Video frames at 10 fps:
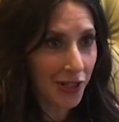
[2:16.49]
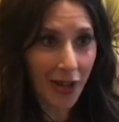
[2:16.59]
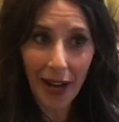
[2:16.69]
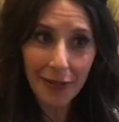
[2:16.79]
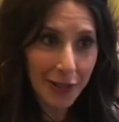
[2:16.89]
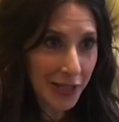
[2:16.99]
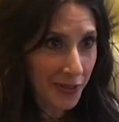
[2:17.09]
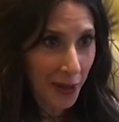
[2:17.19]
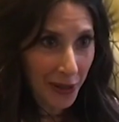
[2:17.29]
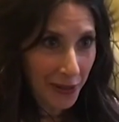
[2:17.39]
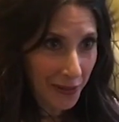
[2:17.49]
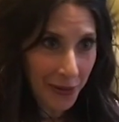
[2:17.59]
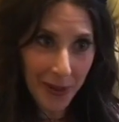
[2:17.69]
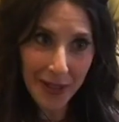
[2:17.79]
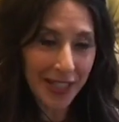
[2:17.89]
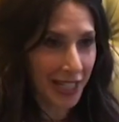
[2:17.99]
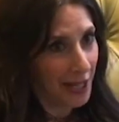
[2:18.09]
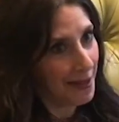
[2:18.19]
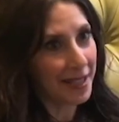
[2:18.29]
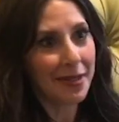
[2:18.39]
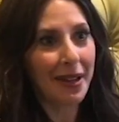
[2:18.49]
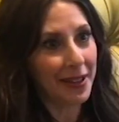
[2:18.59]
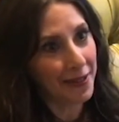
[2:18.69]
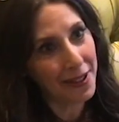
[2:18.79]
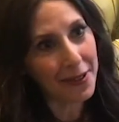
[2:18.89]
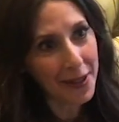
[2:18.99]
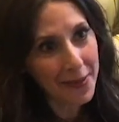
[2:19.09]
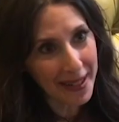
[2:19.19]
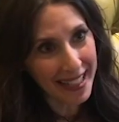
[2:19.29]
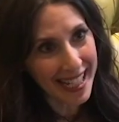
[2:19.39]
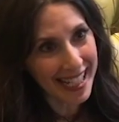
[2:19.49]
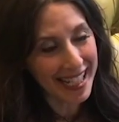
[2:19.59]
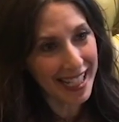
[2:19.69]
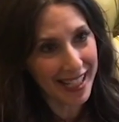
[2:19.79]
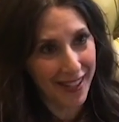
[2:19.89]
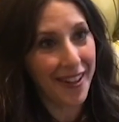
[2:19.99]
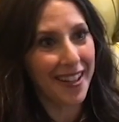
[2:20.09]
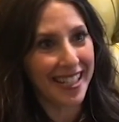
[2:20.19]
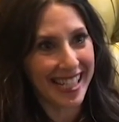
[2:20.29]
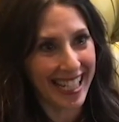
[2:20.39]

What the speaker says: travelers from all over the world to come into my living room and listen to songs.